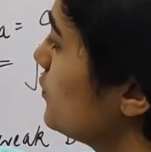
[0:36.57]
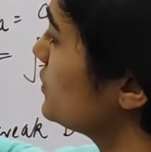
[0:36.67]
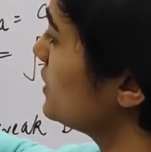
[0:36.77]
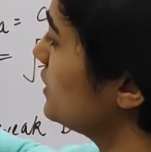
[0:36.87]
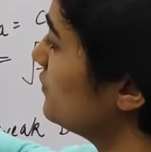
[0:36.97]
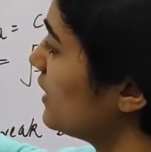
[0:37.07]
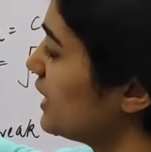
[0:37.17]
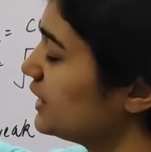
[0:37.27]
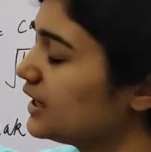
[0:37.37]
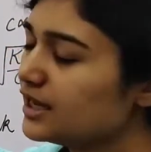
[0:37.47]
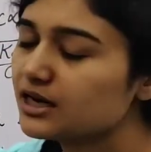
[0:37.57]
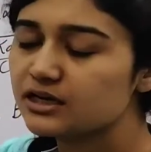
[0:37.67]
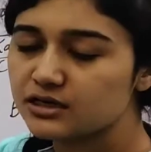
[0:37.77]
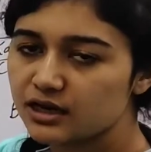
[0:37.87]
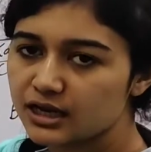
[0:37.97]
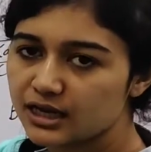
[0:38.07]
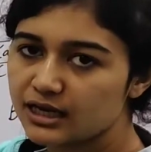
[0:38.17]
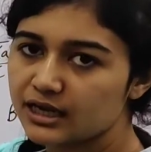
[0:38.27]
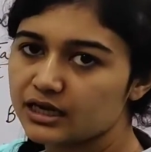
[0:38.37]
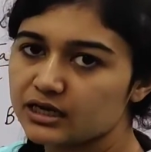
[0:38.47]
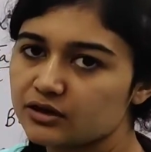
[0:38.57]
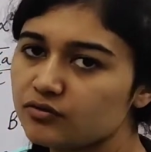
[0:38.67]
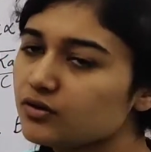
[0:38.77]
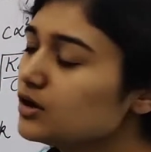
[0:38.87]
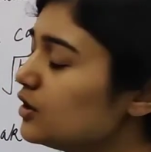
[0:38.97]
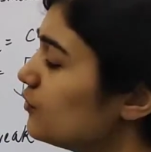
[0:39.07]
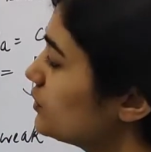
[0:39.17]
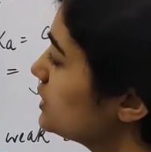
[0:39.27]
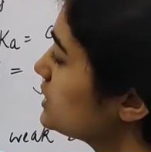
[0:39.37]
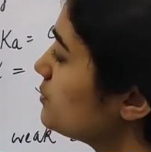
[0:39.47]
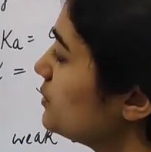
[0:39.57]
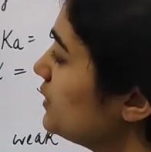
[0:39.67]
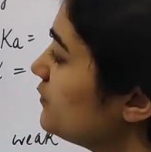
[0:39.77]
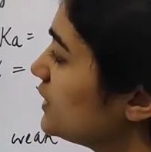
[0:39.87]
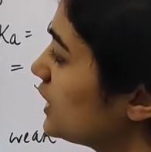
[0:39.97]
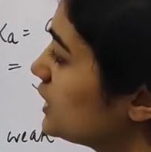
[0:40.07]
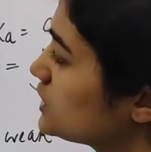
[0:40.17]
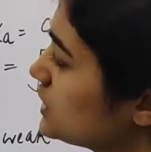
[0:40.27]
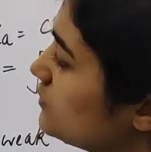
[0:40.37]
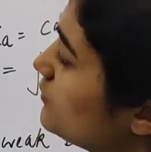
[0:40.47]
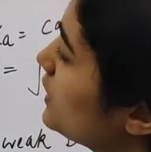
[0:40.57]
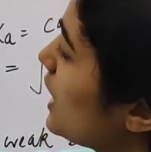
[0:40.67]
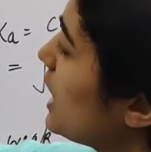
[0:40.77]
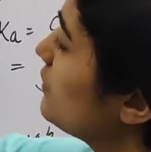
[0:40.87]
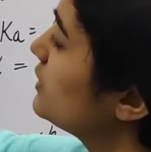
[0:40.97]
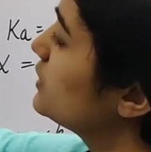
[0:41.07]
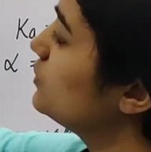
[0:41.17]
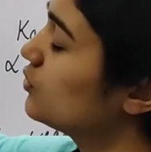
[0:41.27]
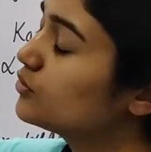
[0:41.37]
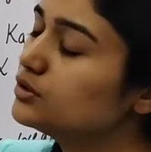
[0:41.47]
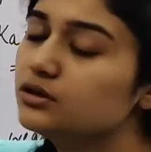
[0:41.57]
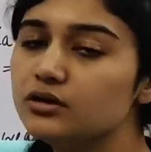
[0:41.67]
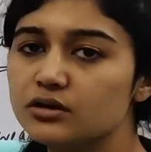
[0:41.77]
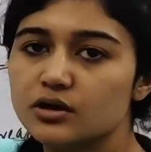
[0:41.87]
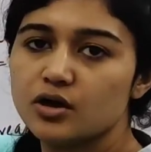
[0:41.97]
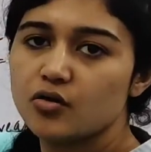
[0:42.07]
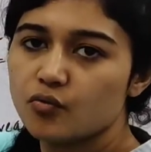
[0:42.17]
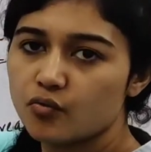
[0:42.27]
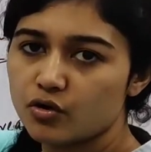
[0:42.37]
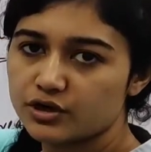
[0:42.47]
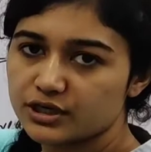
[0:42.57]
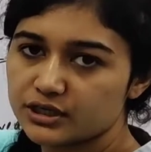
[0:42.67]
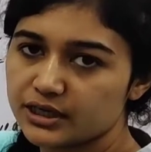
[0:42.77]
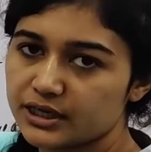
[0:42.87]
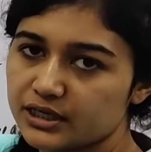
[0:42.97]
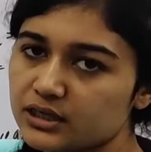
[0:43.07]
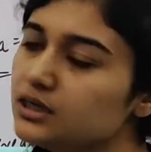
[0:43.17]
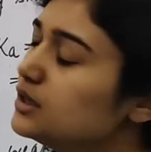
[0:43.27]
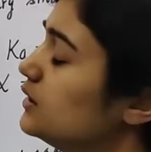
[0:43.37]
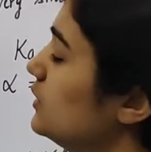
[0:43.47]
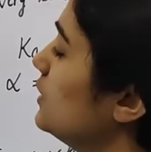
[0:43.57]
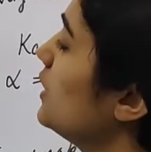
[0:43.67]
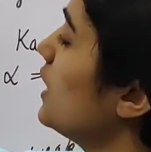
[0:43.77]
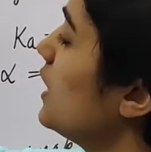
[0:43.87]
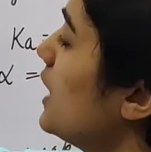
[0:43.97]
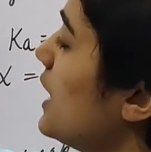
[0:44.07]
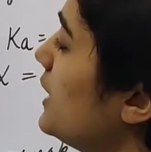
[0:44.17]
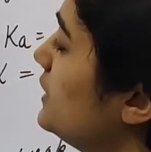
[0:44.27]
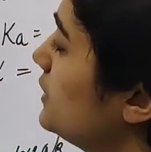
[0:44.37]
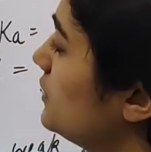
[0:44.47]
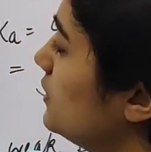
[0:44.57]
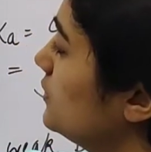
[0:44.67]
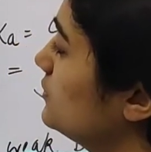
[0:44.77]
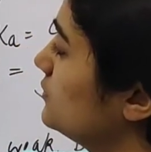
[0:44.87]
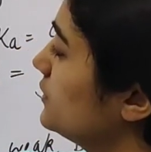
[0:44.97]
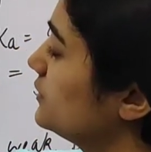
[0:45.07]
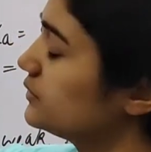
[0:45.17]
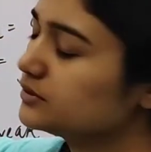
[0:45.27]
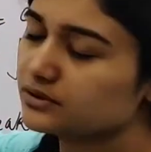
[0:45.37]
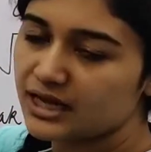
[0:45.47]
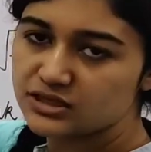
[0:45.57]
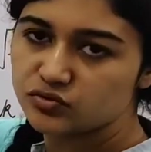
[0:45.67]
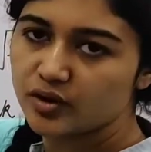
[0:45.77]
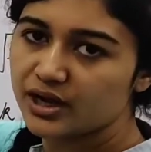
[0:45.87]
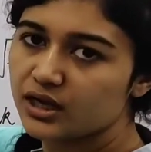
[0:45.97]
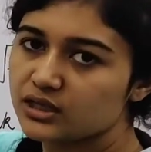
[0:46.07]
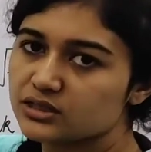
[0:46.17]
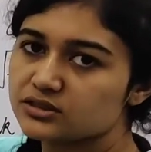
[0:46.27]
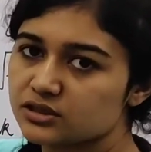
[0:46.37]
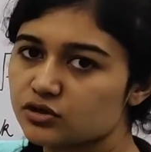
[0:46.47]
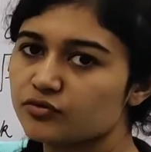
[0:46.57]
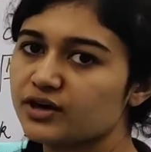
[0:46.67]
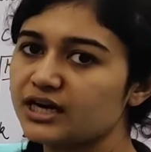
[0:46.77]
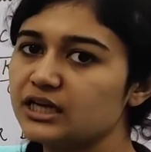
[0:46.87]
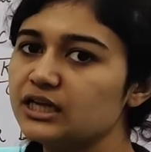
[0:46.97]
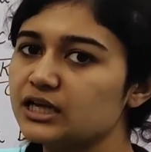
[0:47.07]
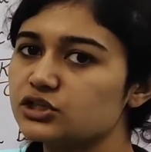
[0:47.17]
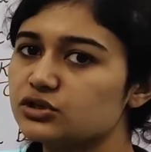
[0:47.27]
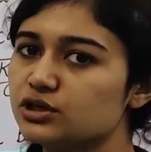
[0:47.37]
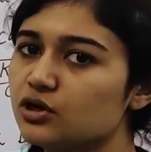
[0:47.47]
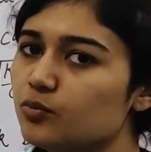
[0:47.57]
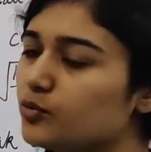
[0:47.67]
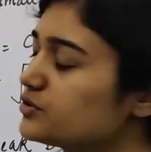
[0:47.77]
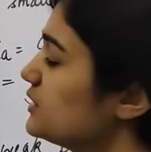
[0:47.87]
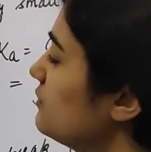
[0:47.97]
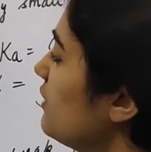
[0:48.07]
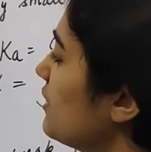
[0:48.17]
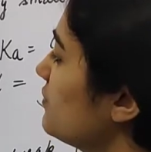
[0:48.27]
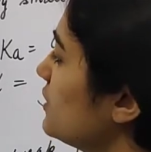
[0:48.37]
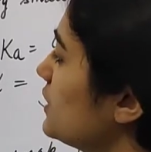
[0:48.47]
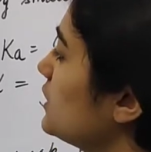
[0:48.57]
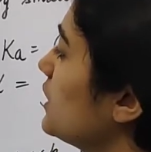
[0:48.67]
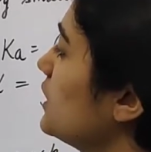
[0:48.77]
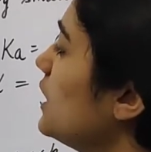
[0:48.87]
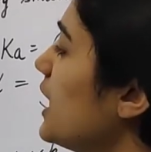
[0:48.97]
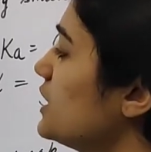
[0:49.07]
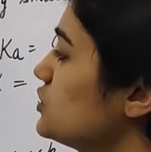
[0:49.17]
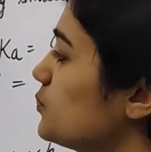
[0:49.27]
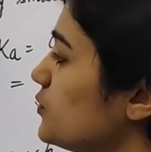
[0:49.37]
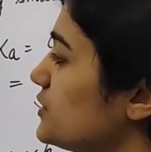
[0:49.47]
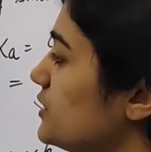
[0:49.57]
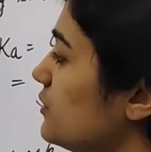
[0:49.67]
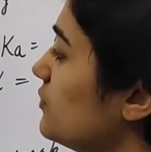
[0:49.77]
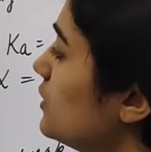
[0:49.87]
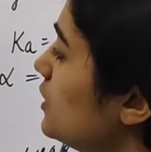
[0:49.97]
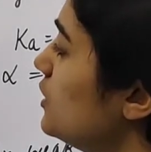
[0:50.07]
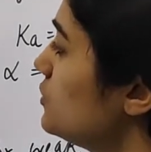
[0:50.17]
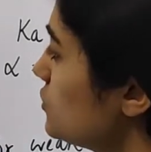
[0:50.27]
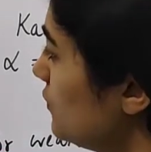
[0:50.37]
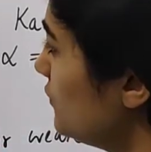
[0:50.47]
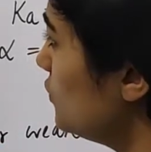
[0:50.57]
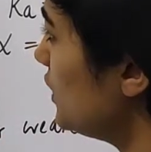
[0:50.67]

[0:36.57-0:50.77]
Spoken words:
positive and A negative. For the simplification, we have ignored the water here, and that's why instead of writing H3O positive, I have written here H positive. So if you